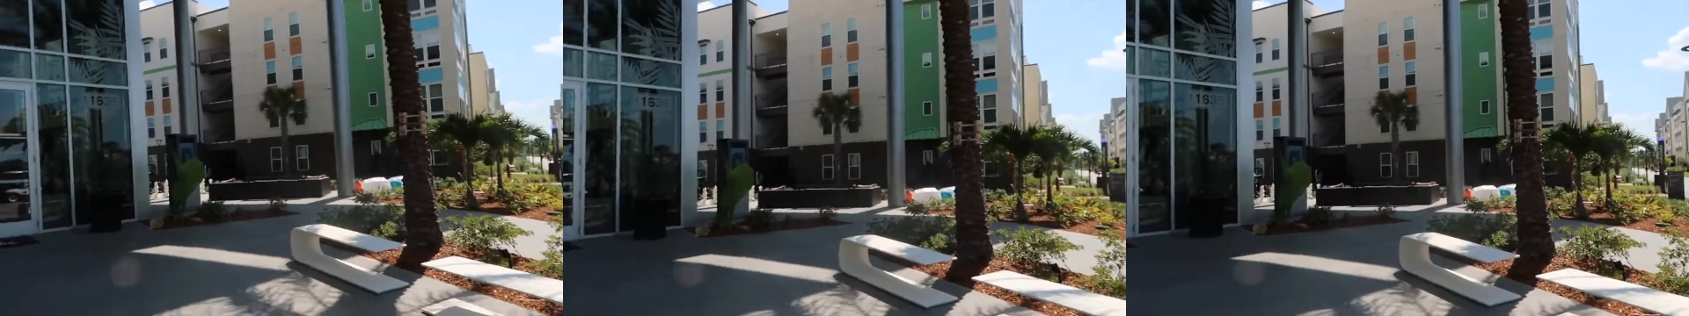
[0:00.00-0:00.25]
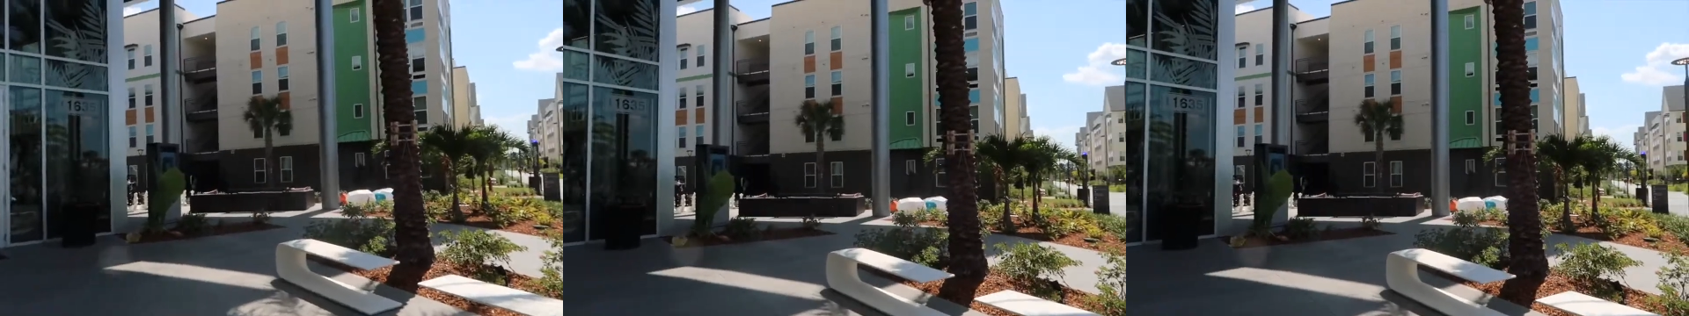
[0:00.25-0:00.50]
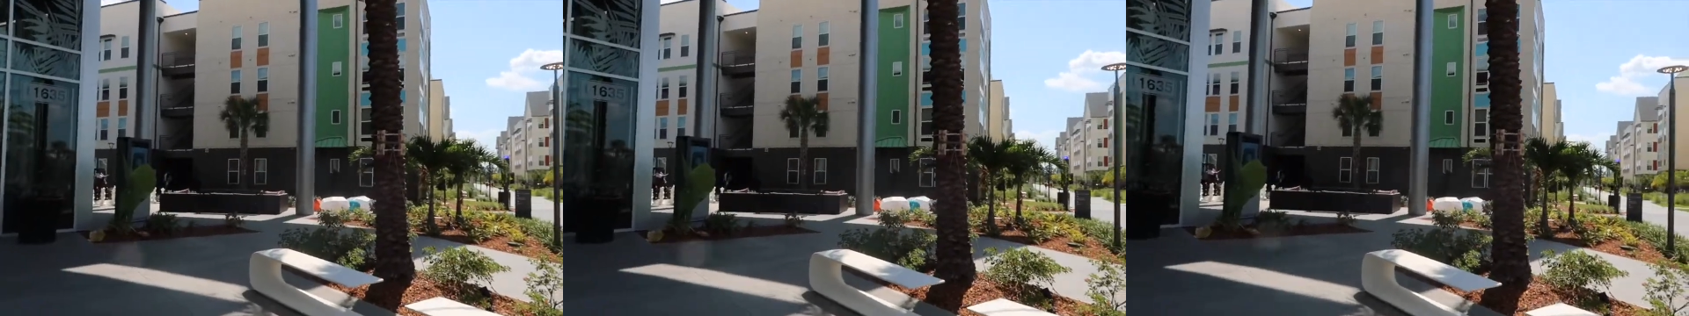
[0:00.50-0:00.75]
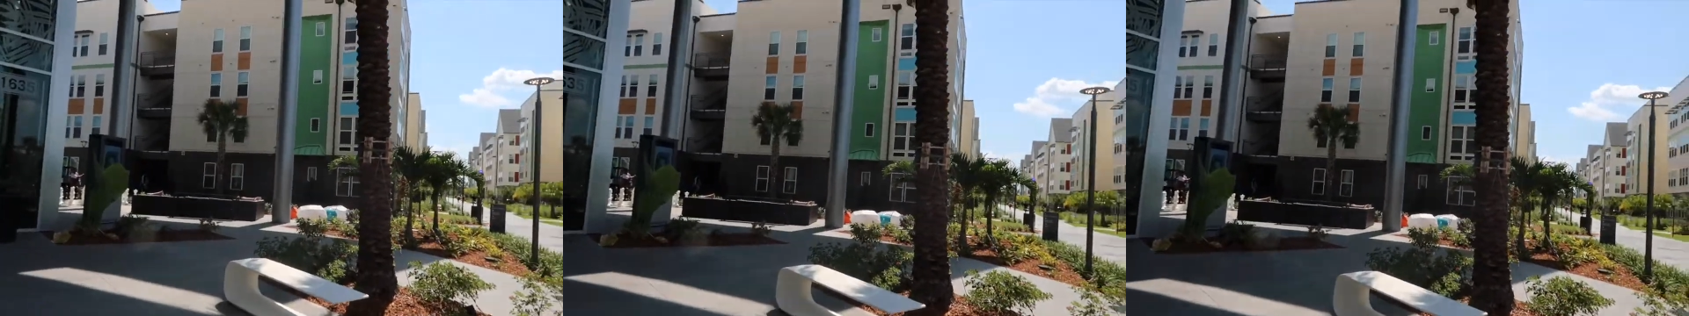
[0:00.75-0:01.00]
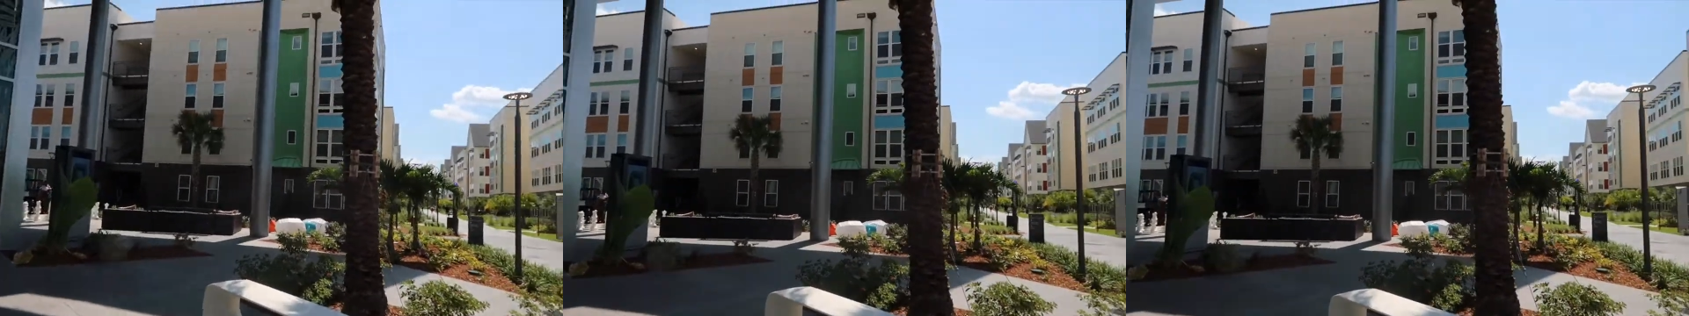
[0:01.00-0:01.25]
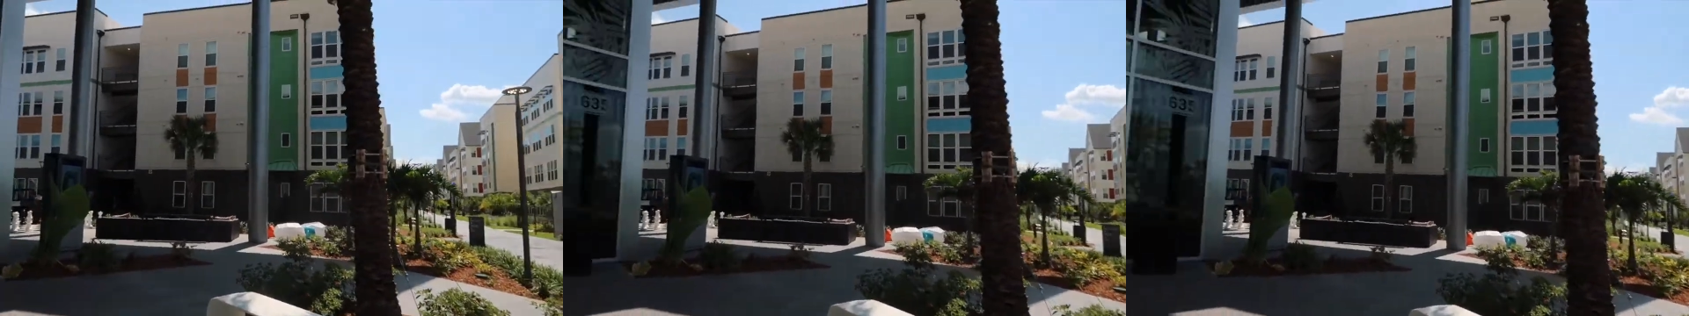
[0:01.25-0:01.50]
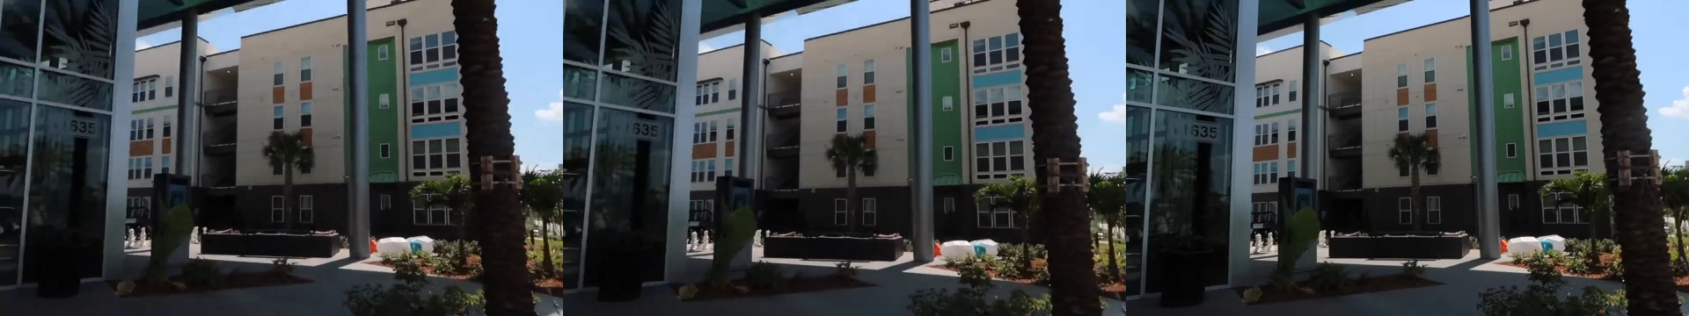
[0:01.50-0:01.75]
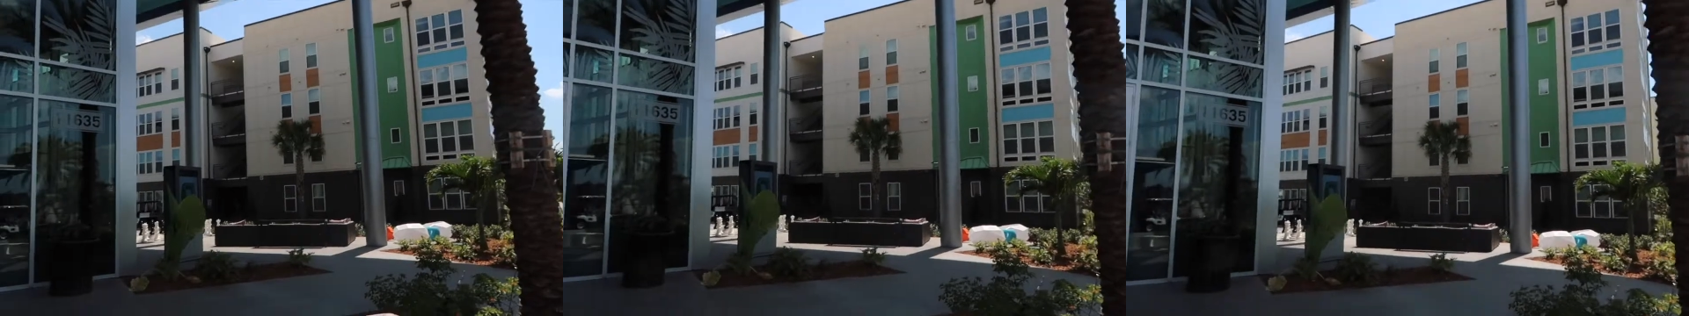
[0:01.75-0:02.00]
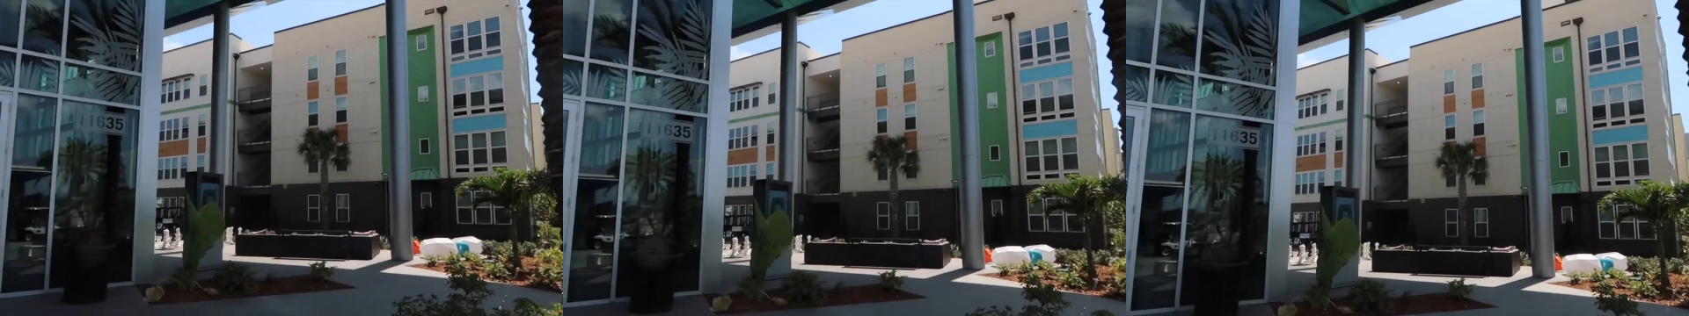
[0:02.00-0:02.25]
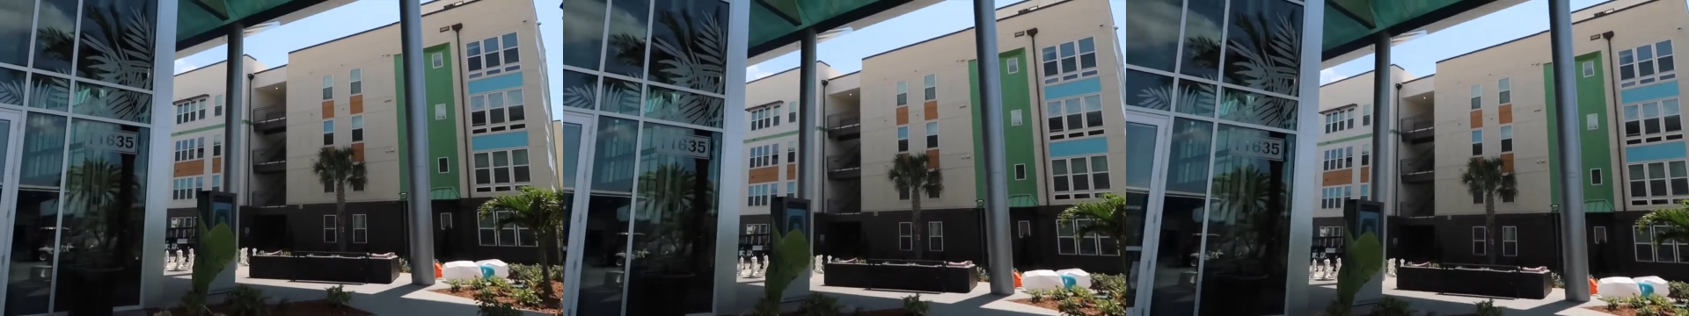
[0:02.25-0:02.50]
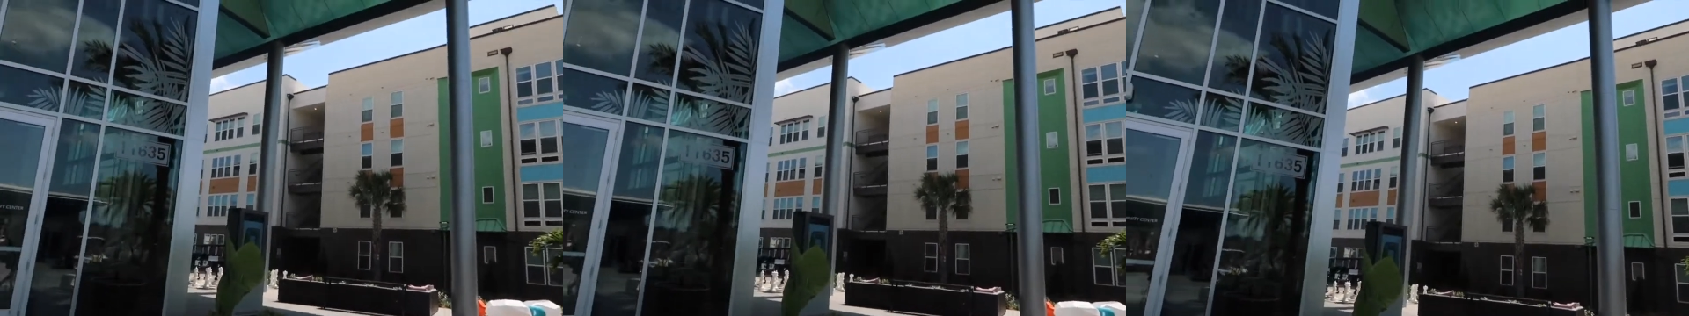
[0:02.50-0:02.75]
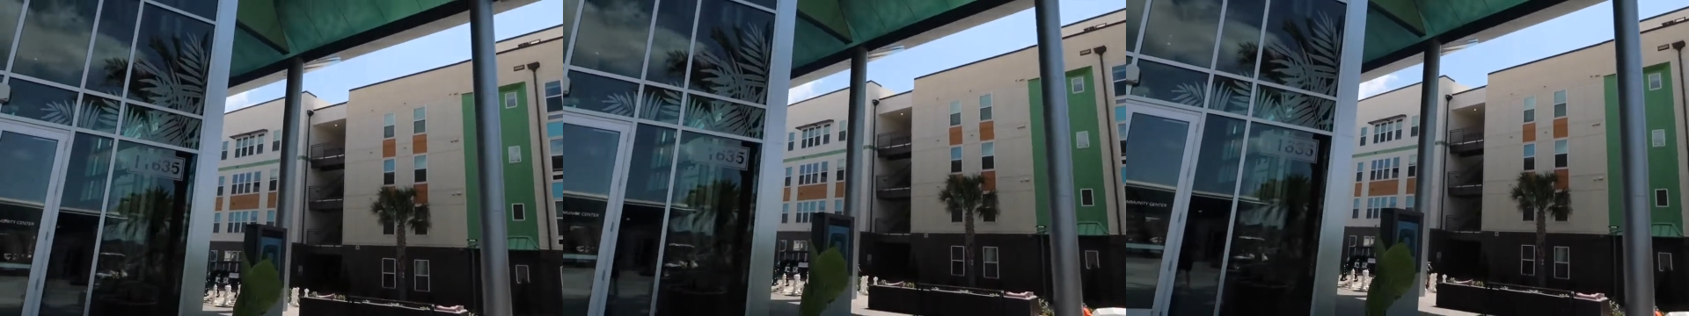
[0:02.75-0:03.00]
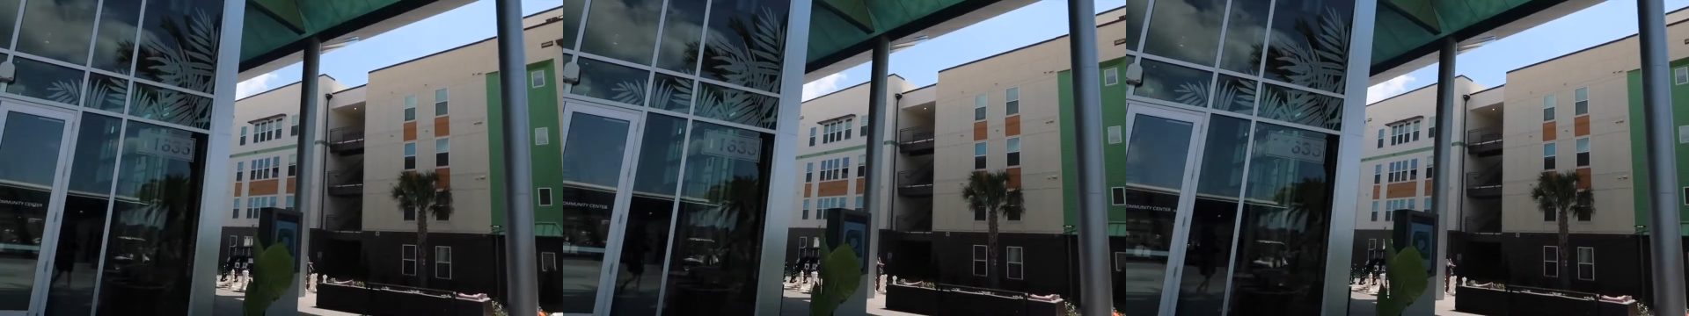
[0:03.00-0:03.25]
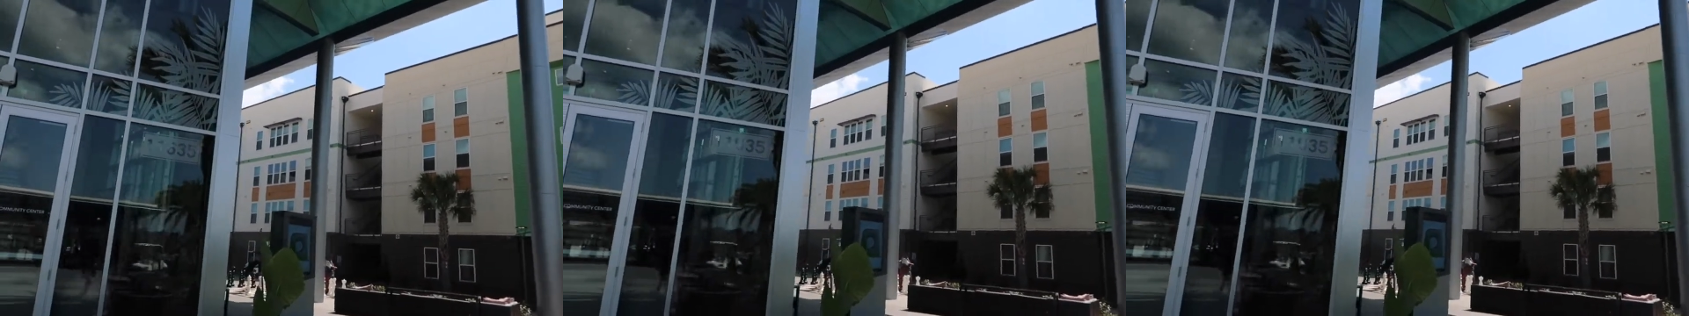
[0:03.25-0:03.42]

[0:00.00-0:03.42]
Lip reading: Nobody's mouth can be seen.